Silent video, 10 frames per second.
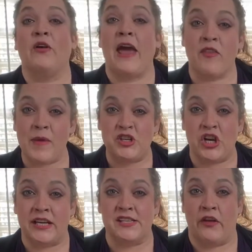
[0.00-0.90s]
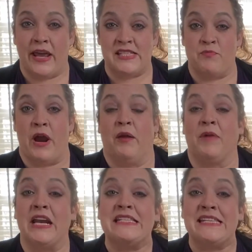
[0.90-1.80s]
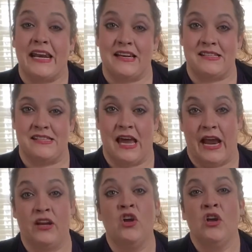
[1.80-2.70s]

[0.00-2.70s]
now that my chicken's all nice and brown, I'm going to set it aside.